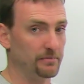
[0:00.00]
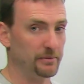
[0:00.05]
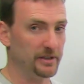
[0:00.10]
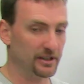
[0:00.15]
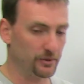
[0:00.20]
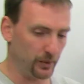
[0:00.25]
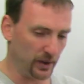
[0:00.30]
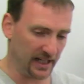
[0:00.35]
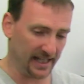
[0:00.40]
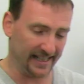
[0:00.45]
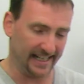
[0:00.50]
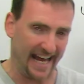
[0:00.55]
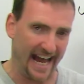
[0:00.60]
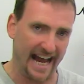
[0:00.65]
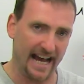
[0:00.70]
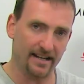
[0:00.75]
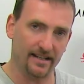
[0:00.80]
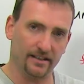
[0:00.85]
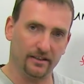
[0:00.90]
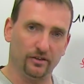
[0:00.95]
It means we can
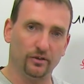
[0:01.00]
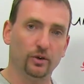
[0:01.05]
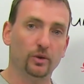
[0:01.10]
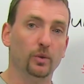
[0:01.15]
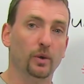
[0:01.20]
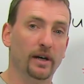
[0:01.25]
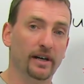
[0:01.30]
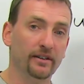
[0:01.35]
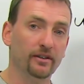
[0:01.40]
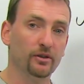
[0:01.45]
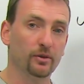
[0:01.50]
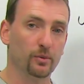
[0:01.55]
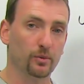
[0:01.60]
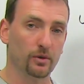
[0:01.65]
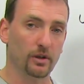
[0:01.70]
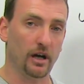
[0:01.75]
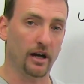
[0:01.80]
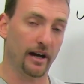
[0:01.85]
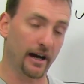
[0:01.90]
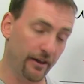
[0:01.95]
add it to
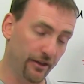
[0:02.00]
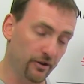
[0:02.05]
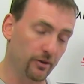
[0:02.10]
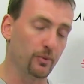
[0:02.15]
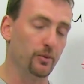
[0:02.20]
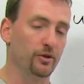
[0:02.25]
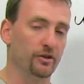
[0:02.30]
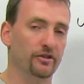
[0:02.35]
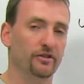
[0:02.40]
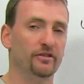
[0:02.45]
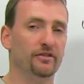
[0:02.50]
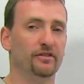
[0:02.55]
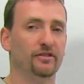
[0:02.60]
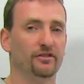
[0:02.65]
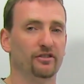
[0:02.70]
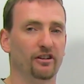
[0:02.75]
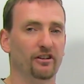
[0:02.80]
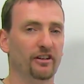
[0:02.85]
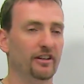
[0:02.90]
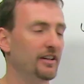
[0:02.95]
other words,